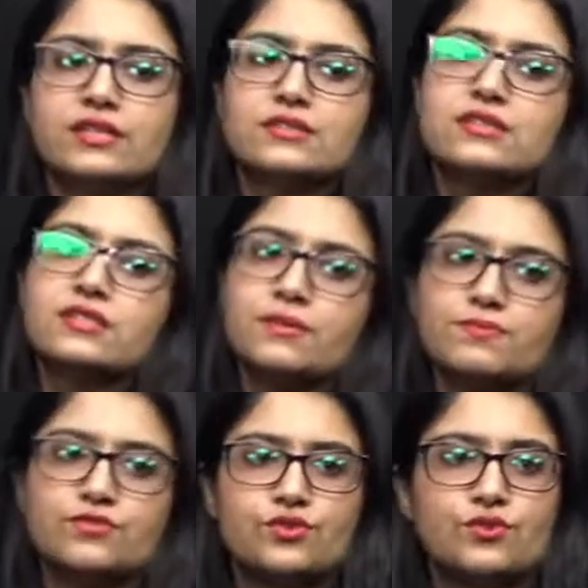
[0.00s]
It's
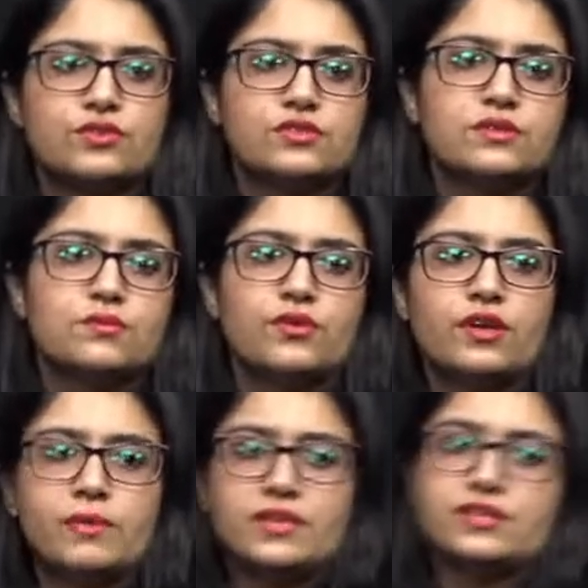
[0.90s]
Streptococcus
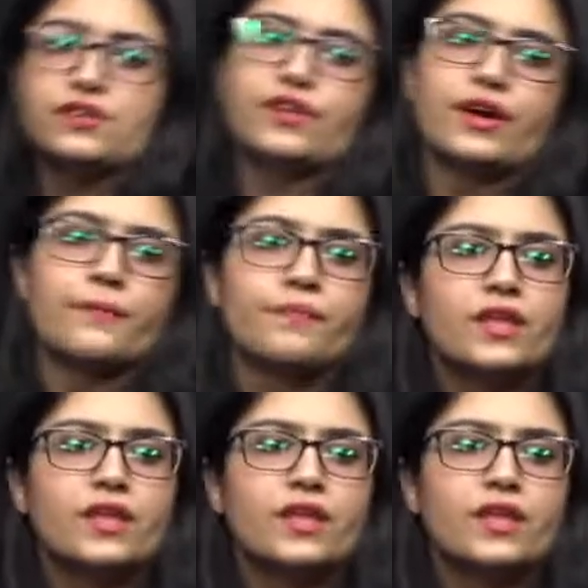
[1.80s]
pneumoniae bacteria.